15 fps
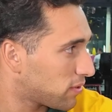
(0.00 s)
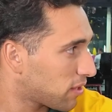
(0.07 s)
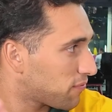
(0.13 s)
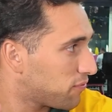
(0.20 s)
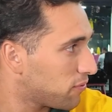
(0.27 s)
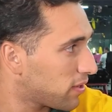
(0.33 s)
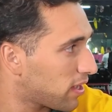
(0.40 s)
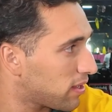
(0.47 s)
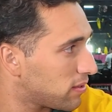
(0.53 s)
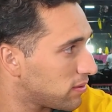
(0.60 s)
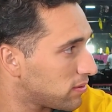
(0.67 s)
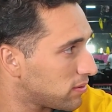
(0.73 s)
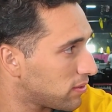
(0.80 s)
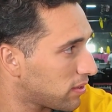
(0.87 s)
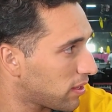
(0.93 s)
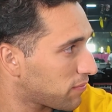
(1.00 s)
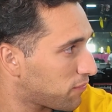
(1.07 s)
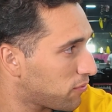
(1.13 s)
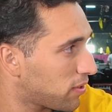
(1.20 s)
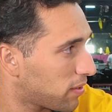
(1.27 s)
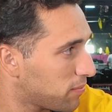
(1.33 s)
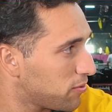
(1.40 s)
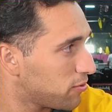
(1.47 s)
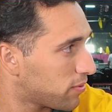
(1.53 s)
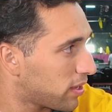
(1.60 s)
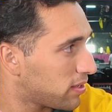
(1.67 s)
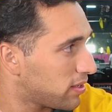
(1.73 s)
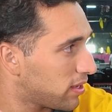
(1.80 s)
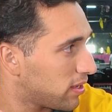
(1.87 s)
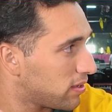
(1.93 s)
They fought at
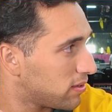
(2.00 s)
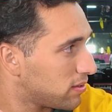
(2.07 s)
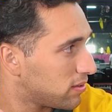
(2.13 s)
middleweight, yeah.